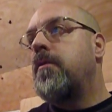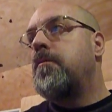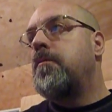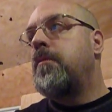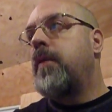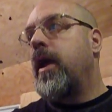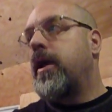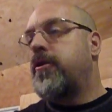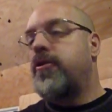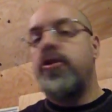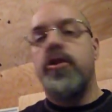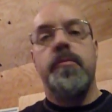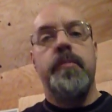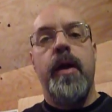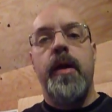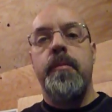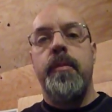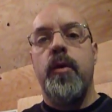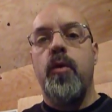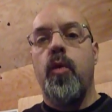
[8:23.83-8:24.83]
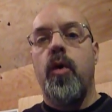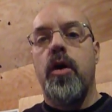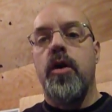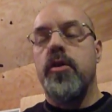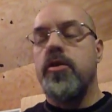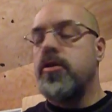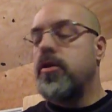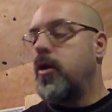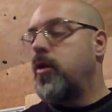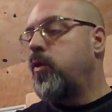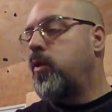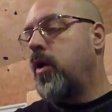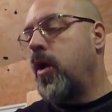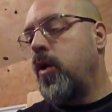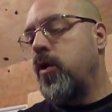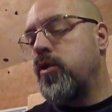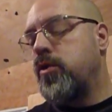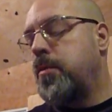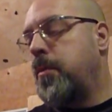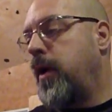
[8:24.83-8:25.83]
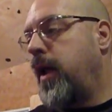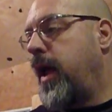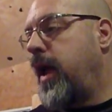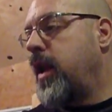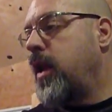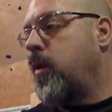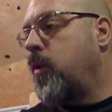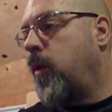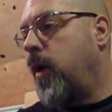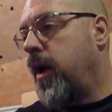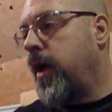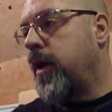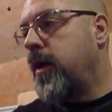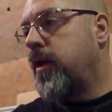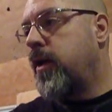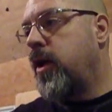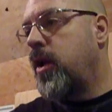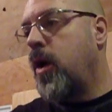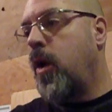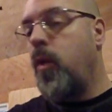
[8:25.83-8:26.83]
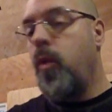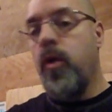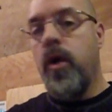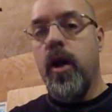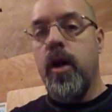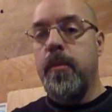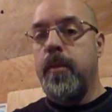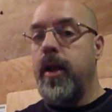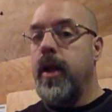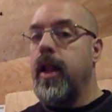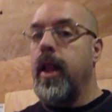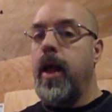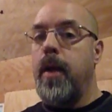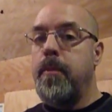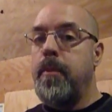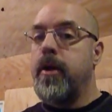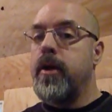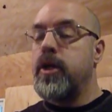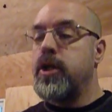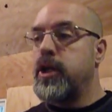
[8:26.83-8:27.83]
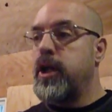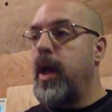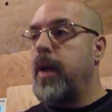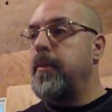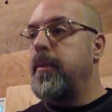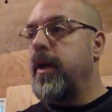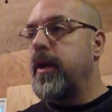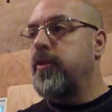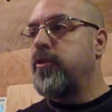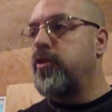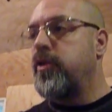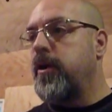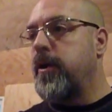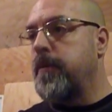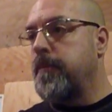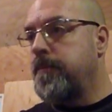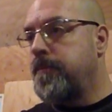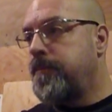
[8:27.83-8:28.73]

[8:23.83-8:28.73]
next year may be worse who knows but anyway you know we're going to be in a lot better shape next year